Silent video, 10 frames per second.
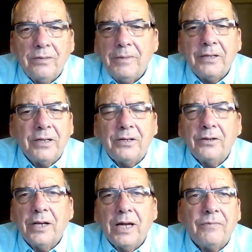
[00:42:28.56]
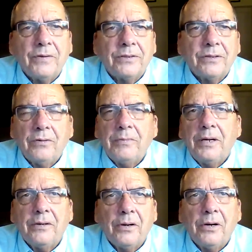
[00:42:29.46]
You might think your life is, oh
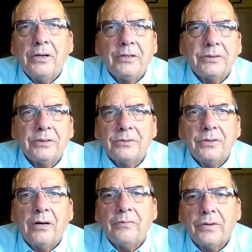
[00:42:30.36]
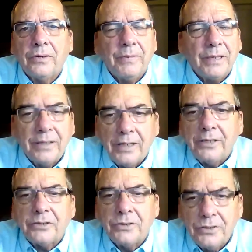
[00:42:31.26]
my God, this is awful. But
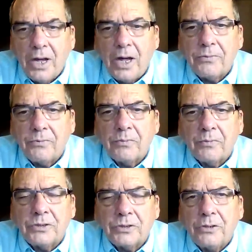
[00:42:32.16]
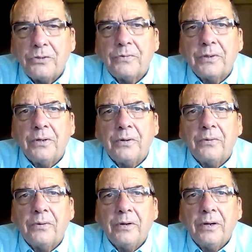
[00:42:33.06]
it is not what we chose for you.